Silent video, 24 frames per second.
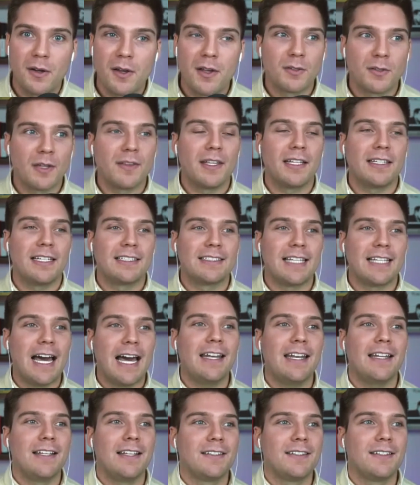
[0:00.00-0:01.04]
So I think like
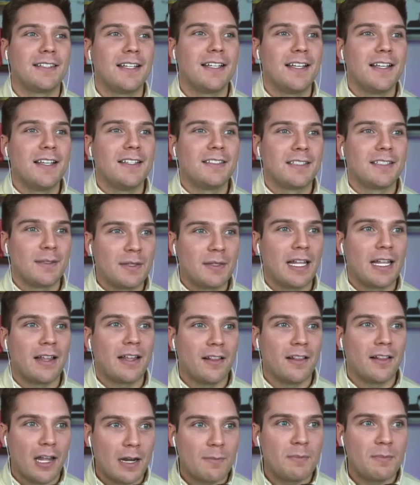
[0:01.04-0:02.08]
that is something that a
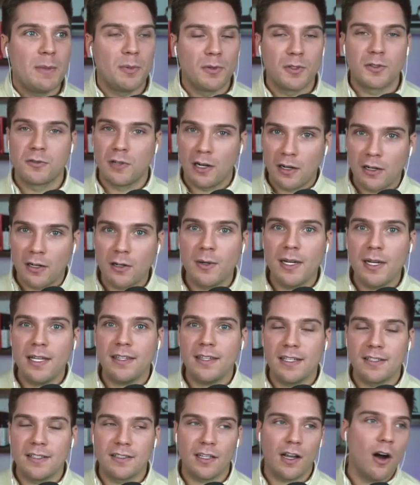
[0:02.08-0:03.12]
lot of people struggle with,
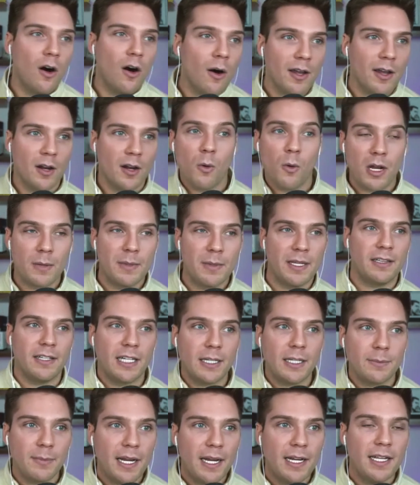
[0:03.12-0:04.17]
is like, oh, I don't want to be
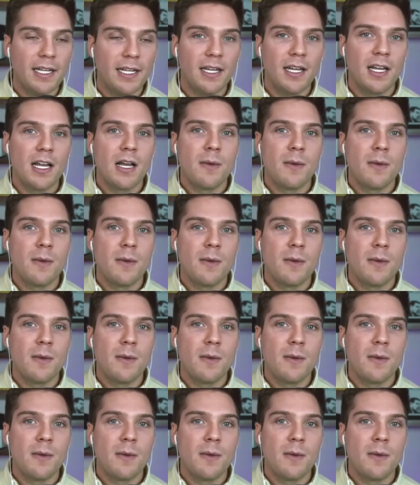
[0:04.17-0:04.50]
clickbaity,